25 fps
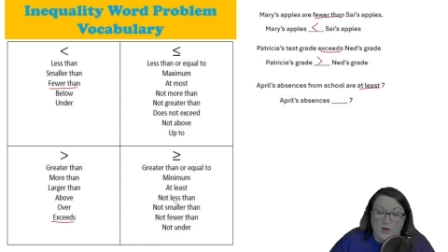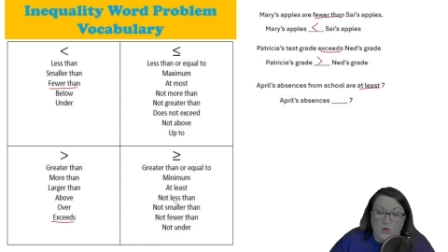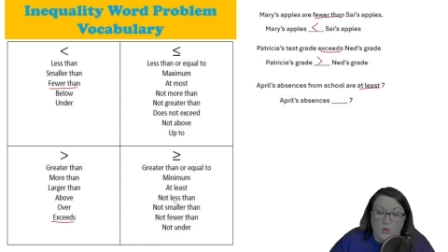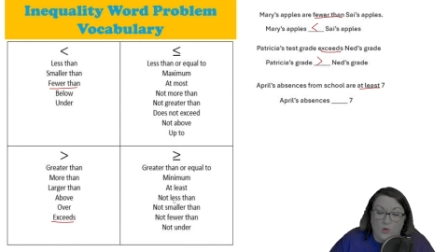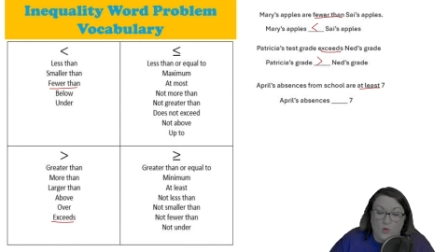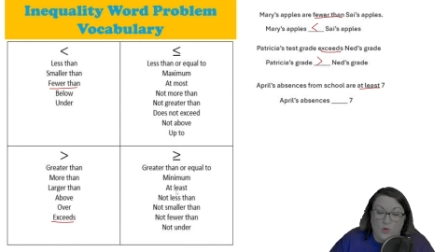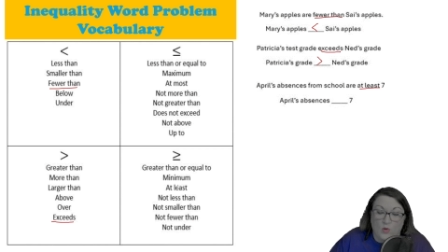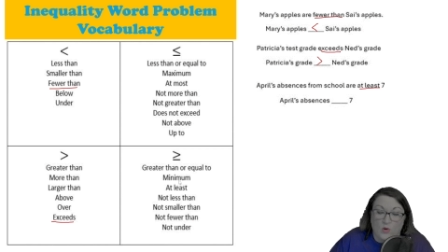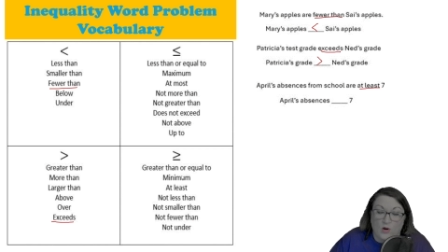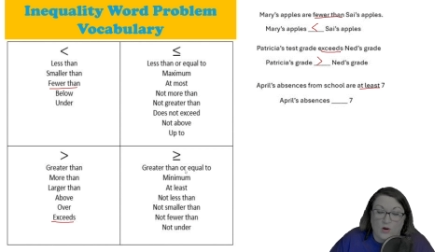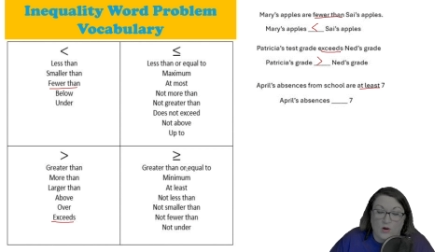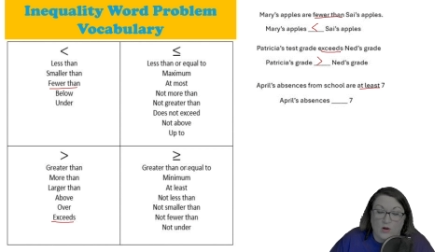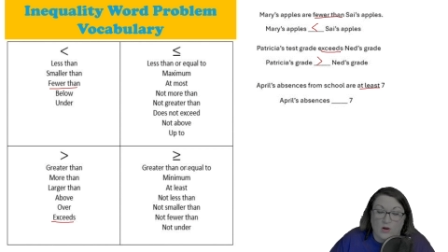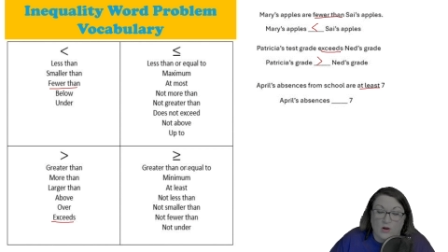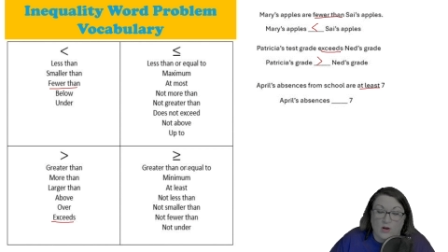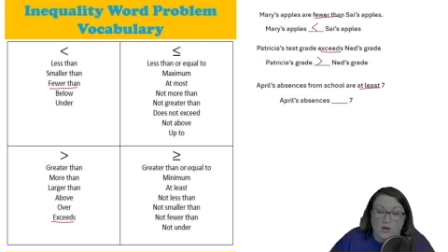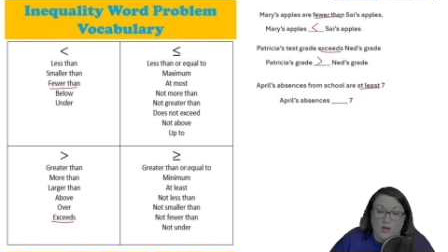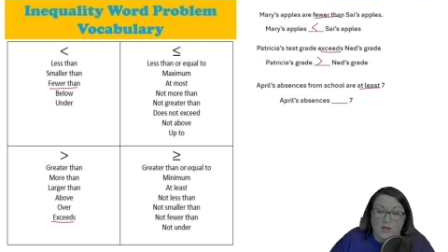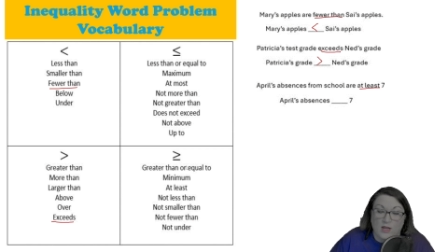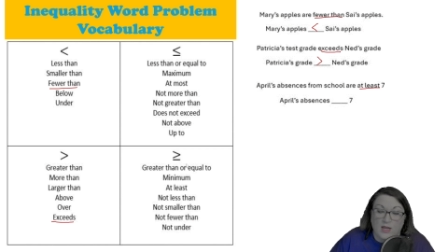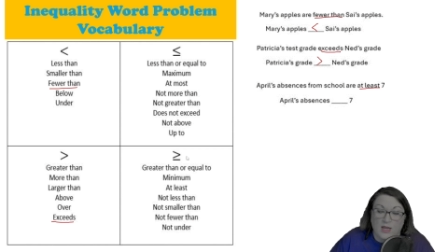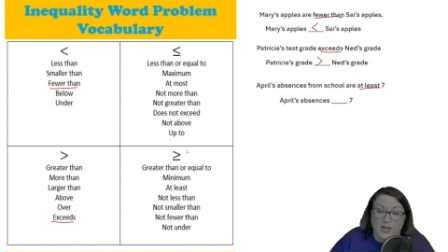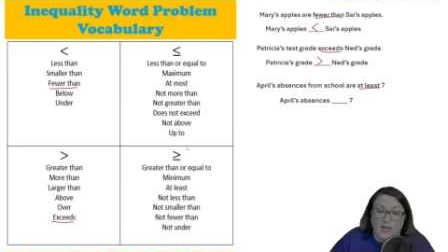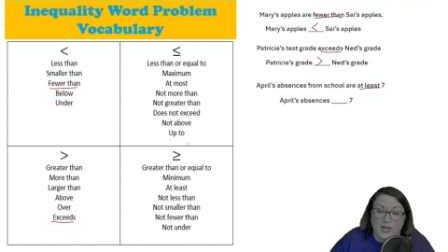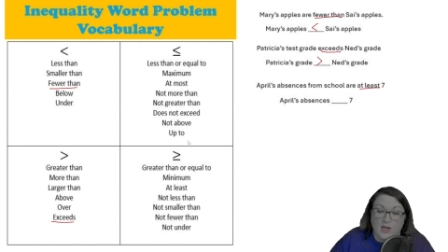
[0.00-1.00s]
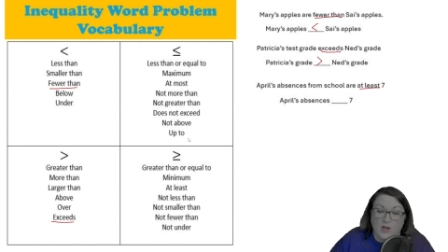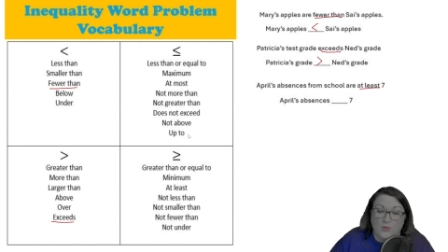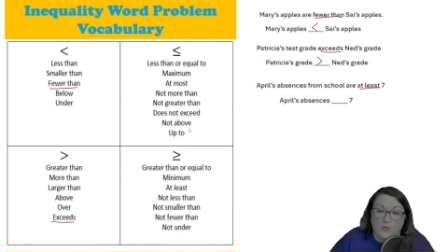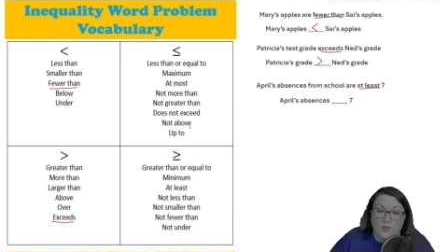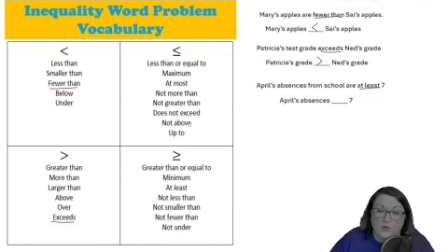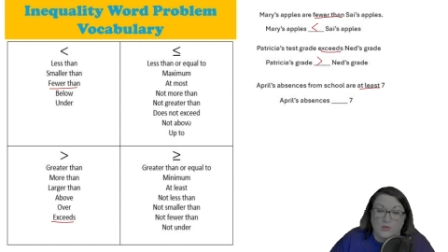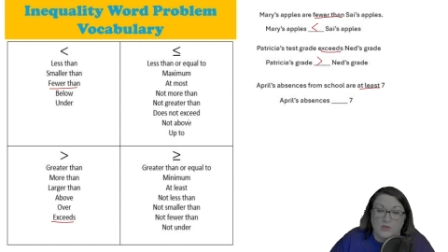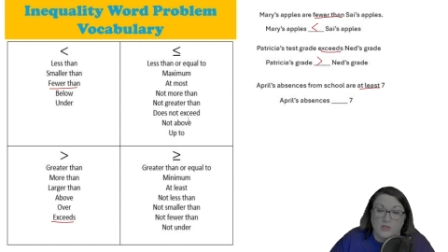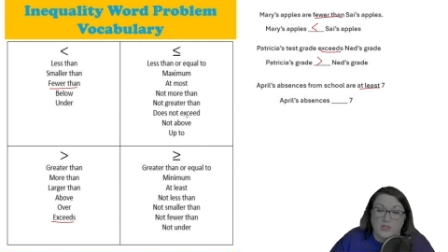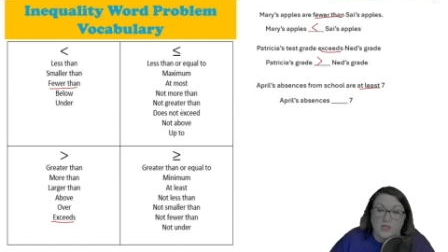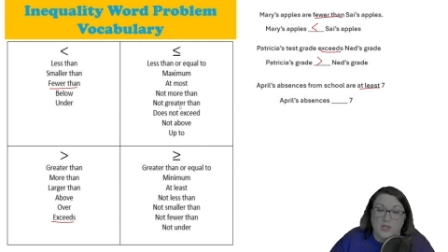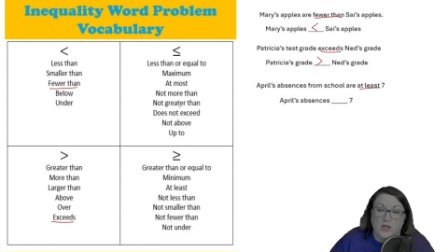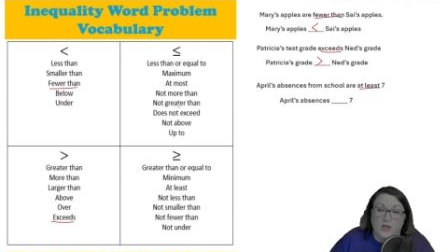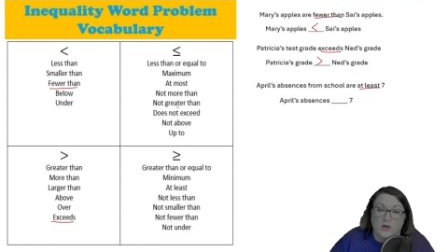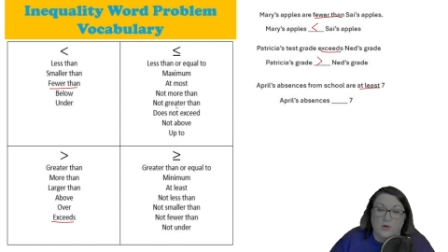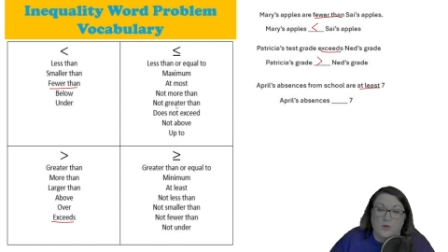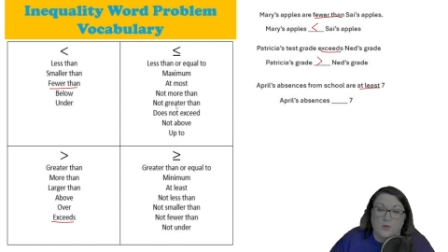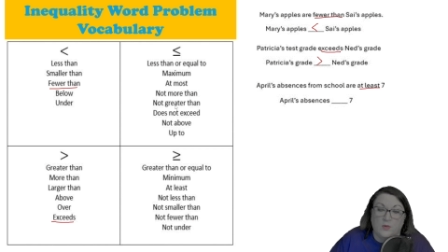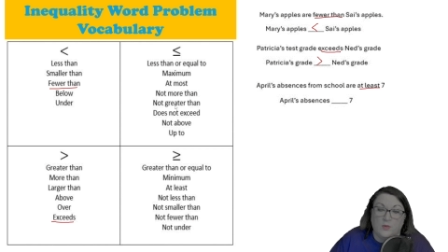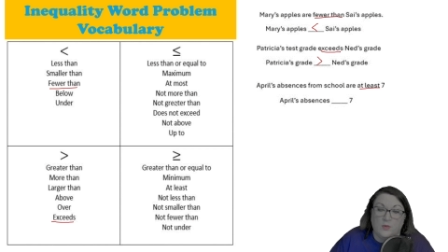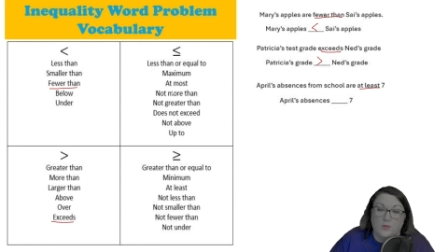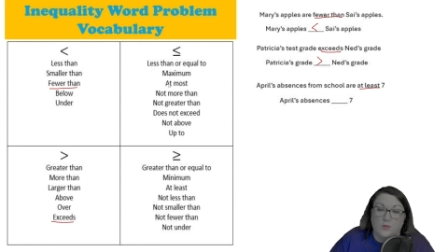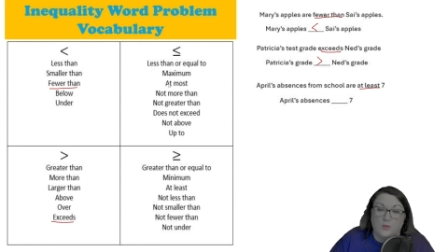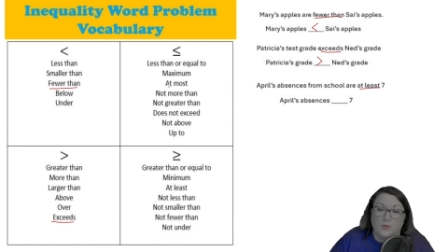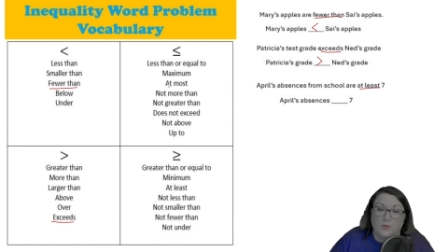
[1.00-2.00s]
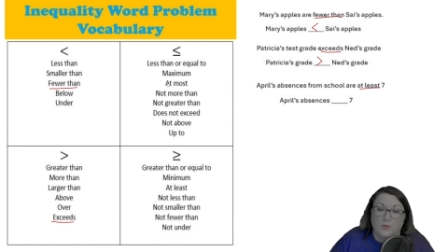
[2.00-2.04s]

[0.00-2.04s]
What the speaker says: or equal to,